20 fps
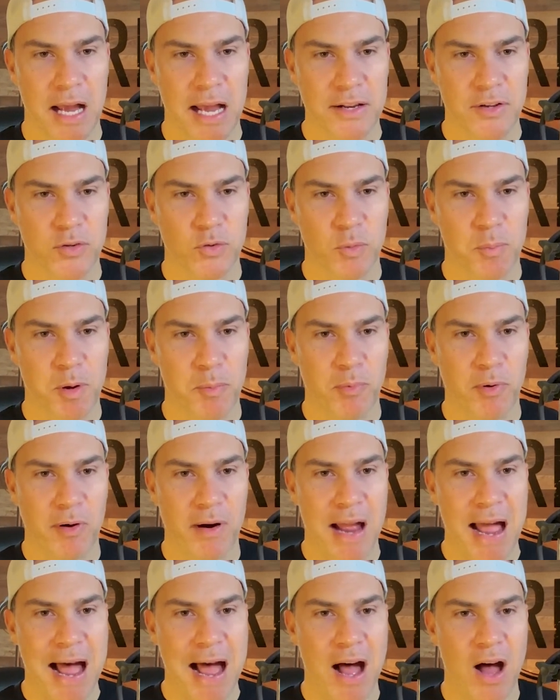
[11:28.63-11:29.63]
I just remember
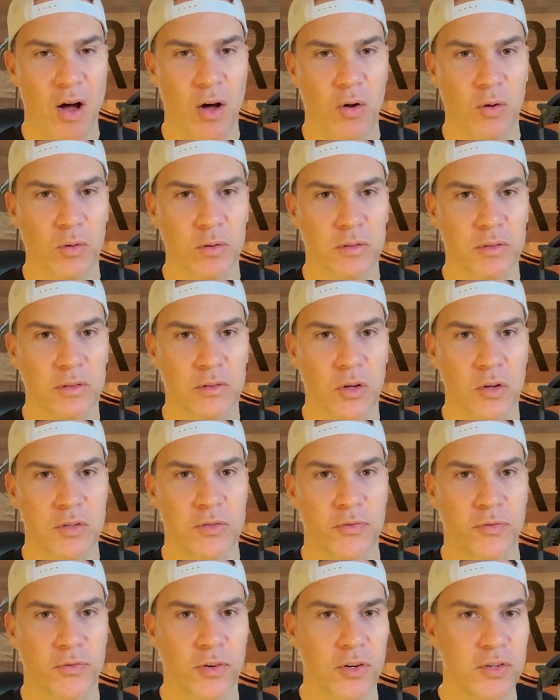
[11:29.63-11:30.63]
how those
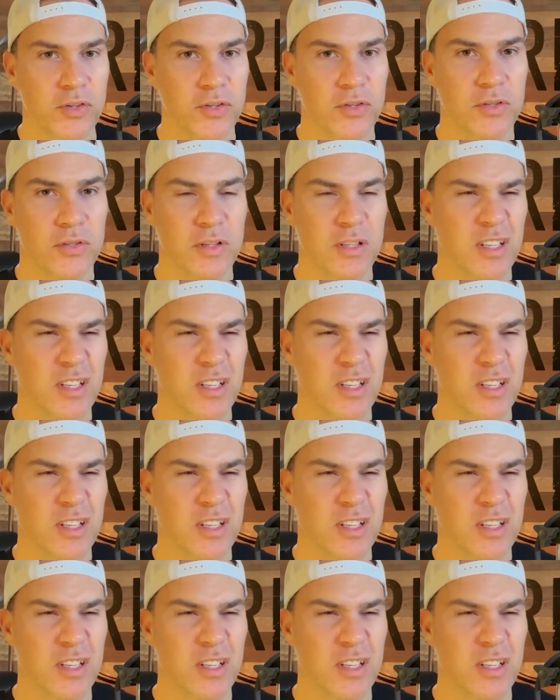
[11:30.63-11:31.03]
first